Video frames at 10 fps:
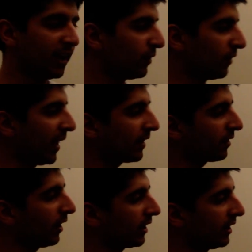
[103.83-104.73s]
So that's
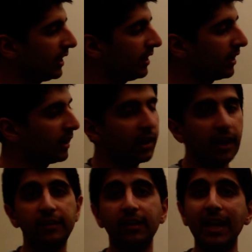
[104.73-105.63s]
likely uh, to